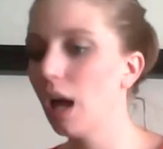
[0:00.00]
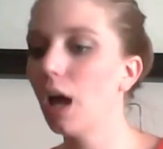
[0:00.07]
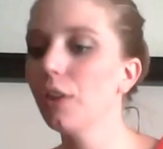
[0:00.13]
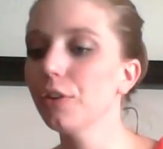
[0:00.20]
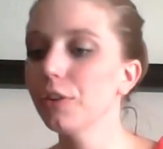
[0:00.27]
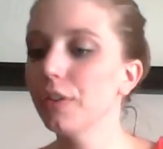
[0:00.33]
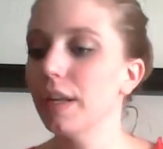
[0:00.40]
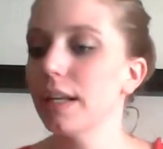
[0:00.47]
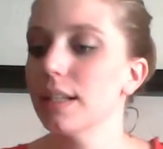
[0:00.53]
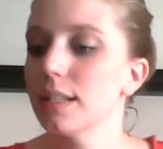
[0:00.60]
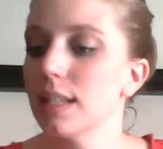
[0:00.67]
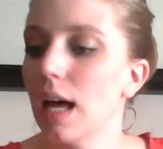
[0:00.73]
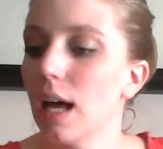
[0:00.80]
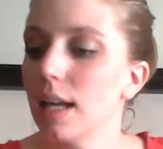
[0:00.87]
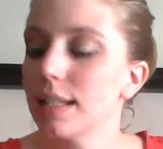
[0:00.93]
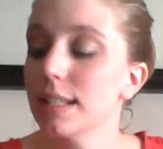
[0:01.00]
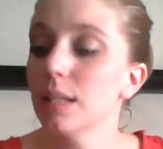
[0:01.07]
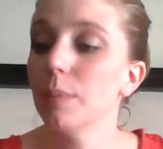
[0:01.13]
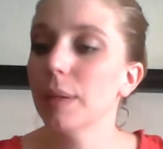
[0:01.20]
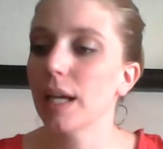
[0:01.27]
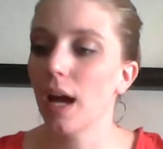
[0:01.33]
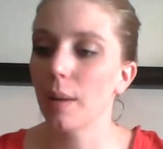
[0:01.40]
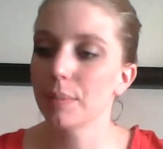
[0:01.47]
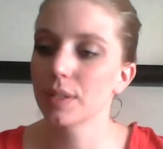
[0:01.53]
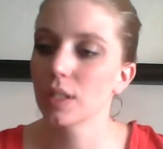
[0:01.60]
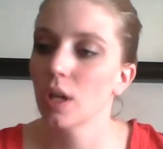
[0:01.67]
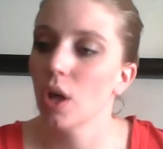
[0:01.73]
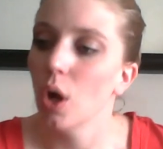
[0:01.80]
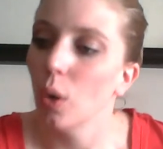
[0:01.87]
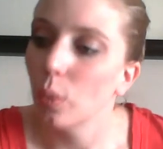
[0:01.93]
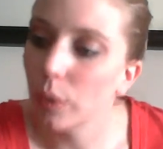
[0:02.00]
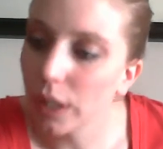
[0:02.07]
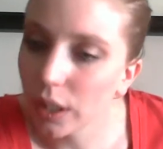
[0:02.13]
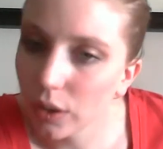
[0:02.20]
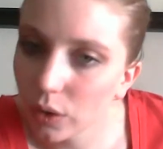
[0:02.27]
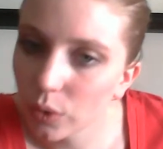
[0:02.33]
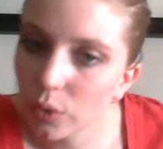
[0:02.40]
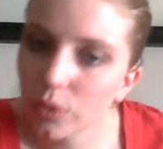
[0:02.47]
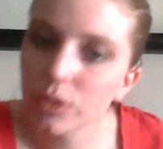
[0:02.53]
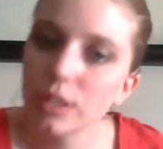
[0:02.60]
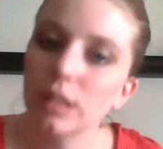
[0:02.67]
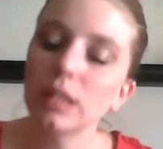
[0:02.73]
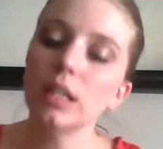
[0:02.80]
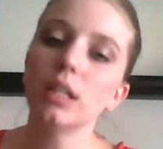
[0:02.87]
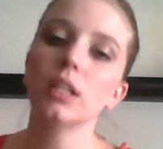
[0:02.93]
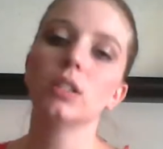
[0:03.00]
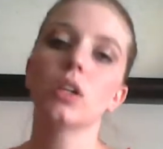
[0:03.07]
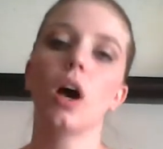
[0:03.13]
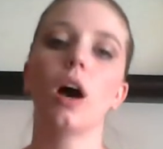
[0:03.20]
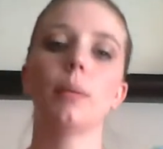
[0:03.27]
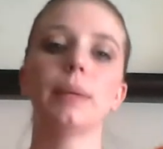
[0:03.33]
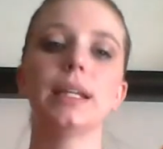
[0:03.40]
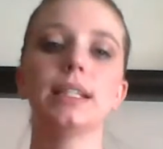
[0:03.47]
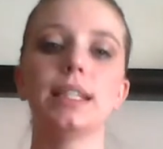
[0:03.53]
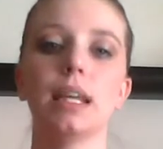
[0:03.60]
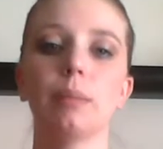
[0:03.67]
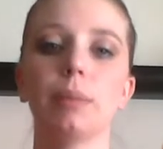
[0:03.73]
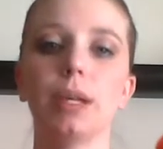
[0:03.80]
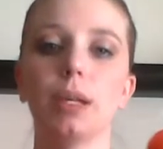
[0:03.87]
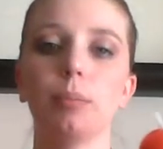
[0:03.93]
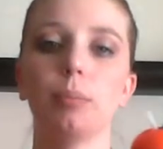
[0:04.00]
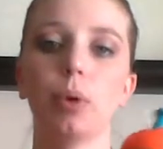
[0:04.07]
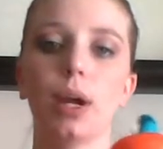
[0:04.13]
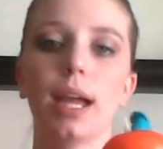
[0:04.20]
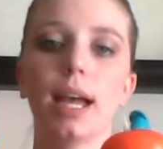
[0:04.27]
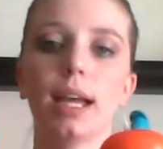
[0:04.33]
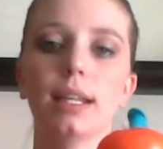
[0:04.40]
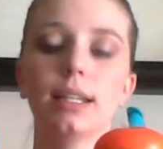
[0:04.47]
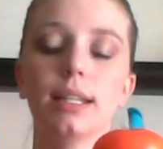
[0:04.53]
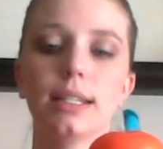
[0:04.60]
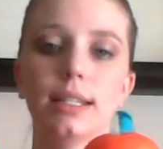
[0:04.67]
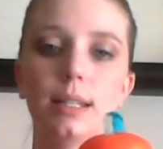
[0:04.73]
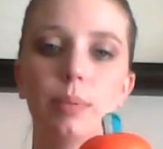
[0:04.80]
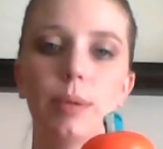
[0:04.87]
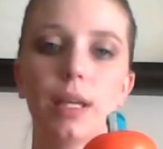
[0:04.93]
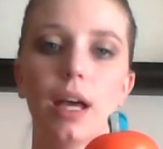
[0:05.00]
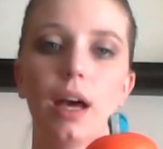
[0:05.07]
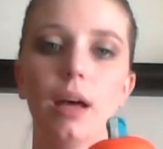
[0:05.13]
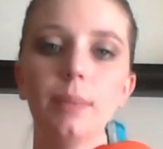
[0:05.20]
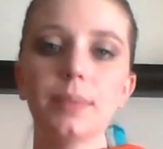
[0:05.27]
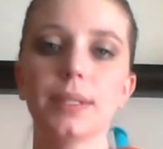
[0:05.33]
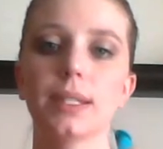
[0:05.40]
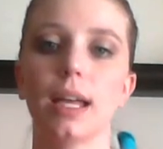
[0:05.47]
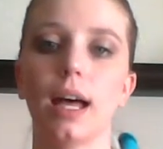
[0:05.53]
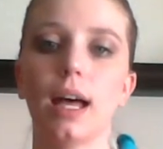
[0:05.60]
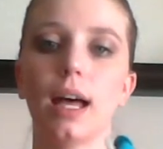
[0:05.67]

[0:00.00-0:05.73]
Other things, sippy cups. We use the Tommee Tippee brand sippy cups.